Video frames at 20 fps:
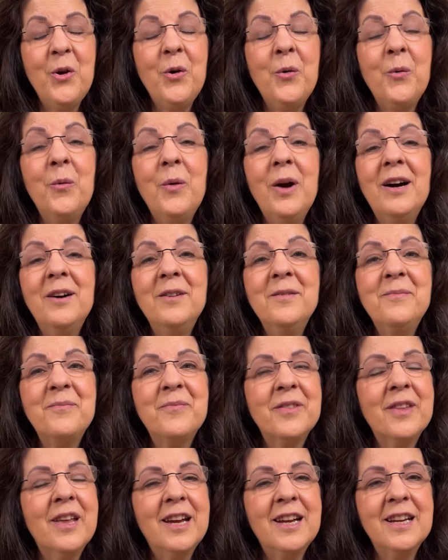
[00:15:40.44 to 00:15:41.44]
Well,
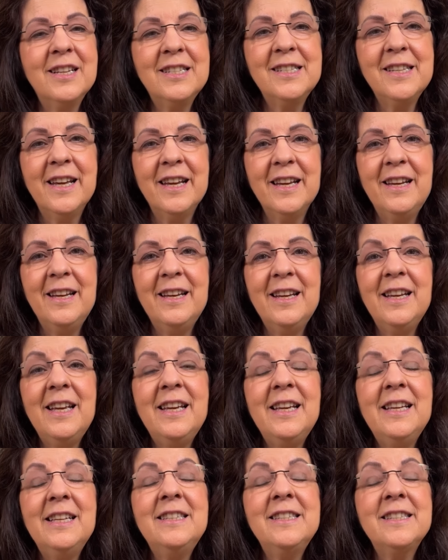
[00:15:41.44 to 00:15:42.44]
like I said,
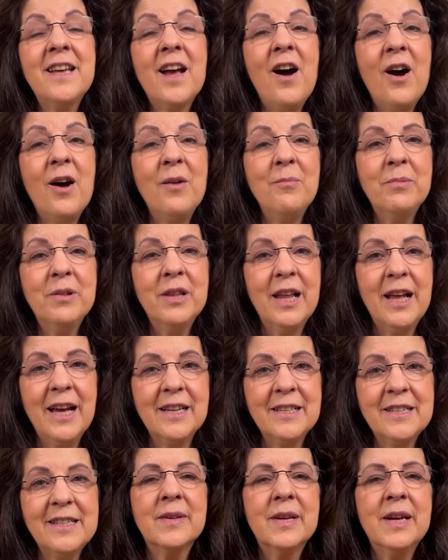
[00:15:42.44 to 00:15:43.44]
it's
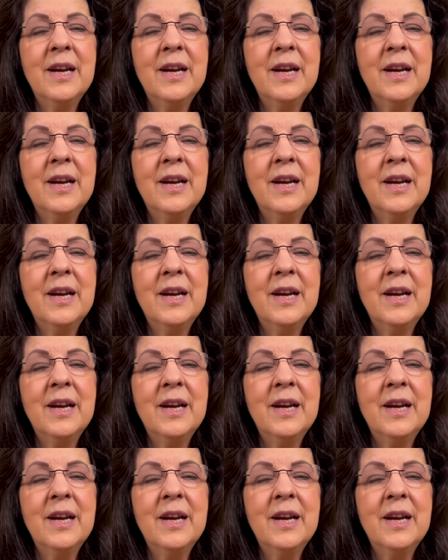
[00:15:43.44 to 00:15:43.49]
complex.